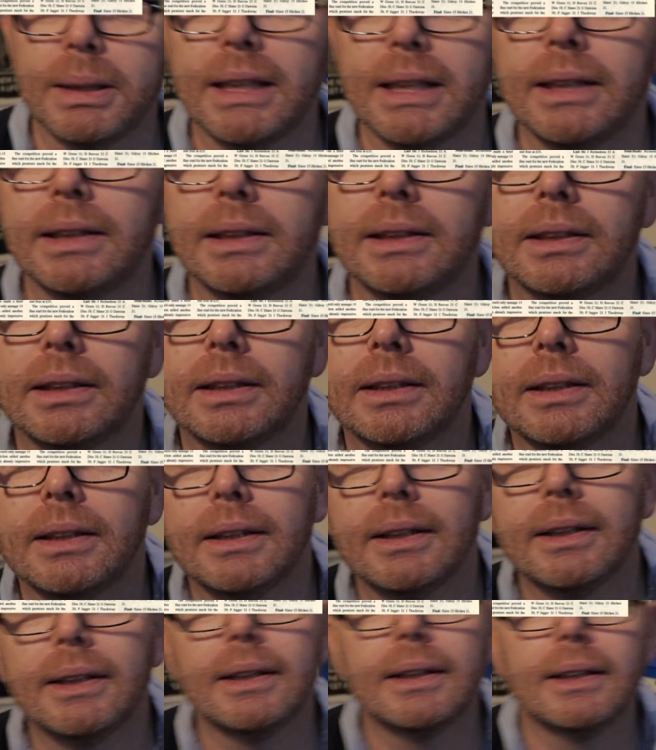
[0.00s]
being
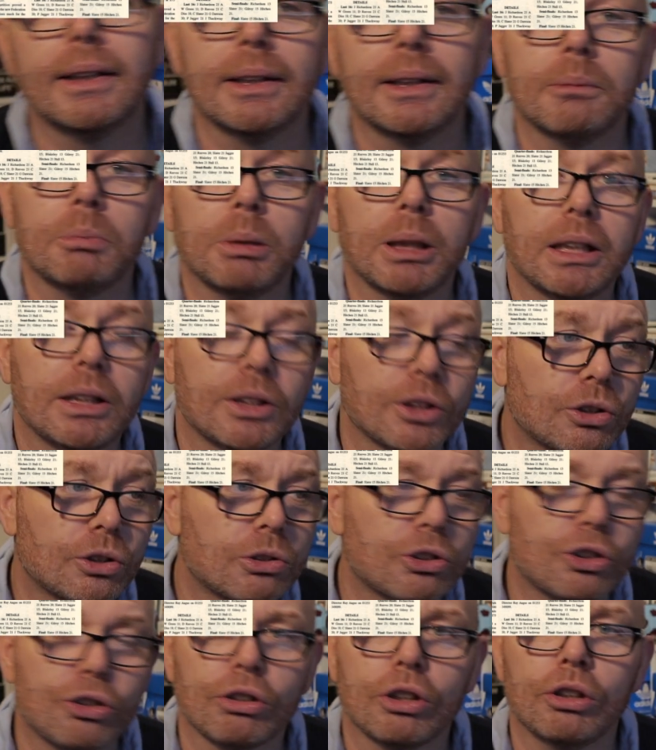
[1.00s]
the
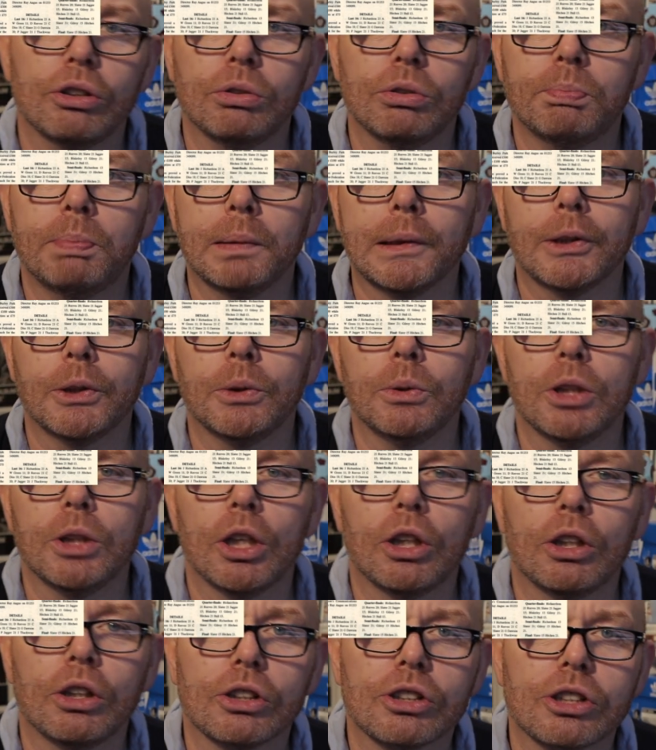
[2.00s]
true blue
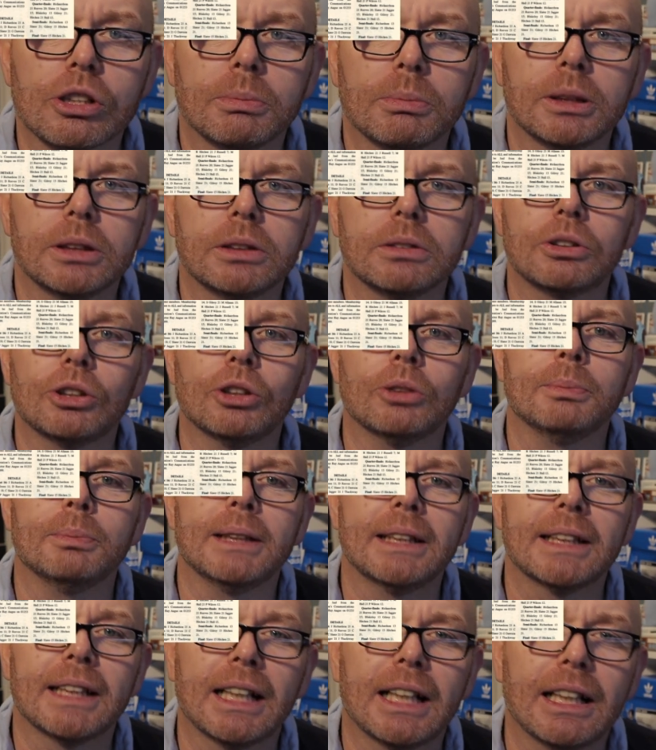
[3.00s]
Yorkshireman, cut
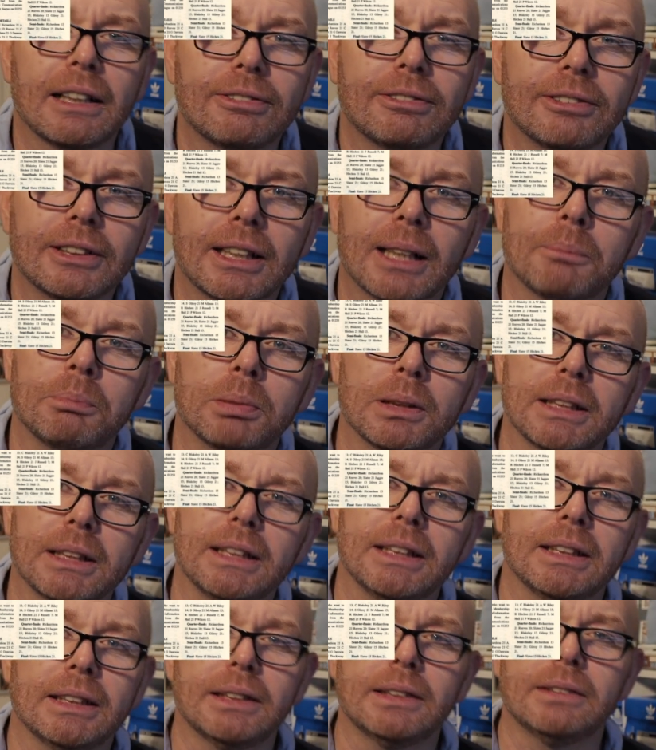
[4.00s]
me in half, and I
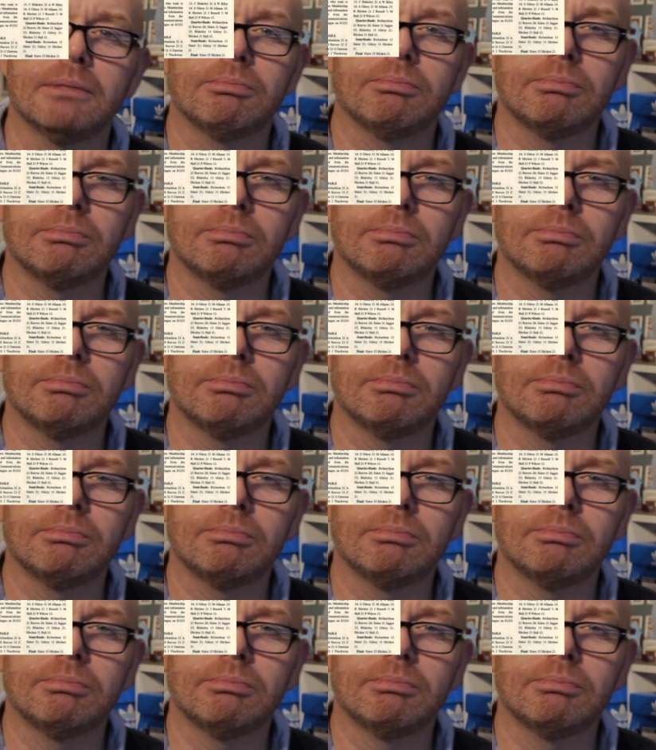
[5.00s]
bleed